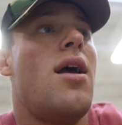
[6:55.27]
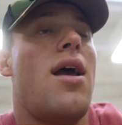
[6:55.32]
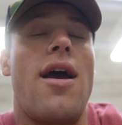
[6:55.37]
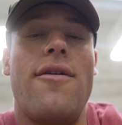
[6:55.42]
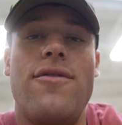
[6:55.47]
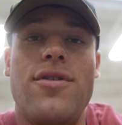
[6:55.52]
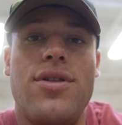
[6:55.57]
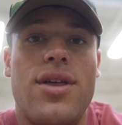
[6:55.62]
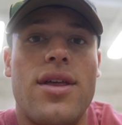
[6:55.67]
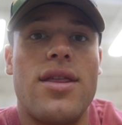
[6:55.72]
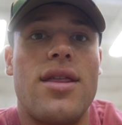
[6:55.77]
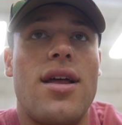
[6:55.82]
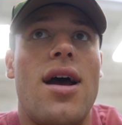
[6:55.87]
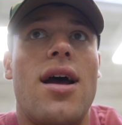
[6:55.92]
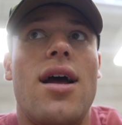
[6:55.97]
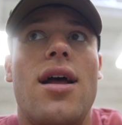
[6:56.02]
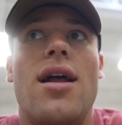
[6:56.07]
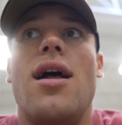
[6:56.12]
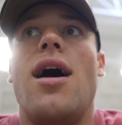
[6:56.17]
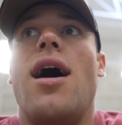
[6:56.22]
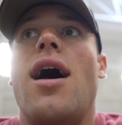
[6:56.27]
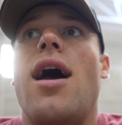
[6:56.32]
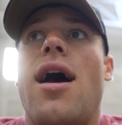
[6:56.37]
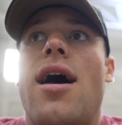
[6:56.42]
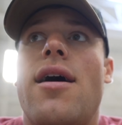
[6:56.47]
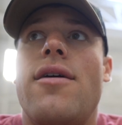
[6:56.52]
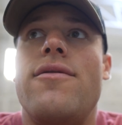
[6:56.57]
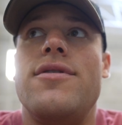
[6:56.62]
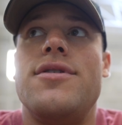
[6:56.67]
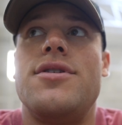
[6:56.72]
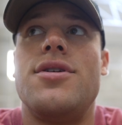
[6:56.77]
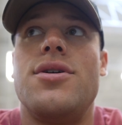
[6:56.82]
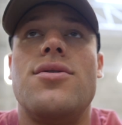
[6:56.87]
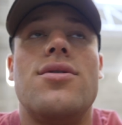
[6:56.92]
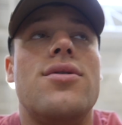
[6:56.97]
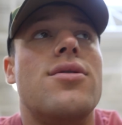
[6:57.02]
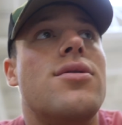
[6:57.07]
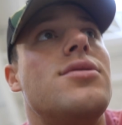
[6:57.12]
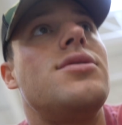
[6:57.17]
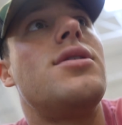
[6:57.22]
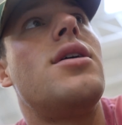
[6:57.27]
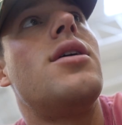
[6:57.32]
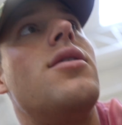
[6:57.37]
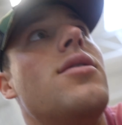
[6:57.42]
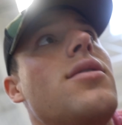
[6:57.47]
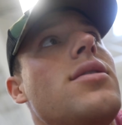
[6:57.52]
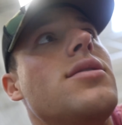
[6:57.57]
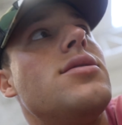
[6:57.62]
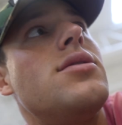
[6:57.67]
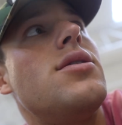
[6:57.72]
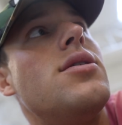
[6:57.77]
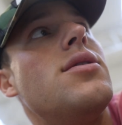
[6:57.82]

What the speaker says: everything that I have in total. So let's do